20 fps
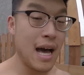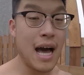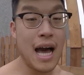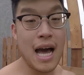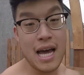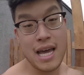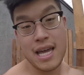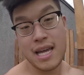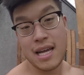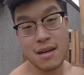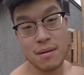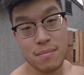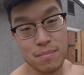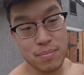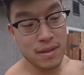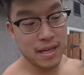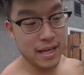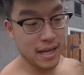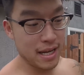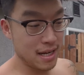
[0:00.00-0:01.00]
I ain't
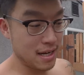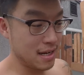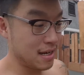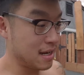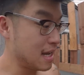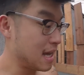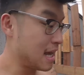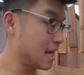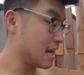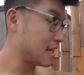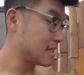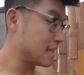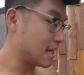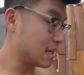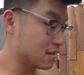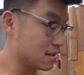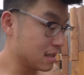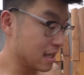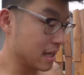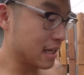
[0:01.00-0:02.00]
complaining because
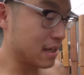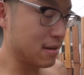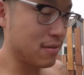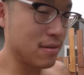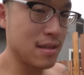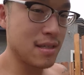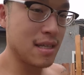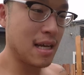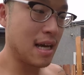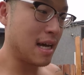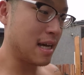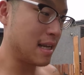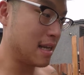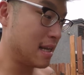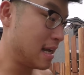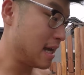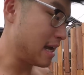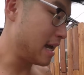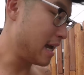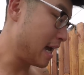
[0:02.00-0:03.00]
I don't like it when it's hot
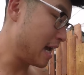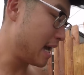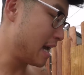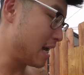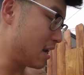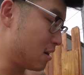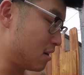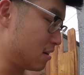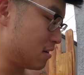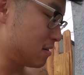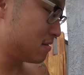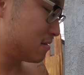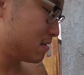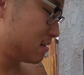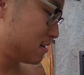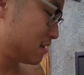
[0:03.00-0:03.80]
at all.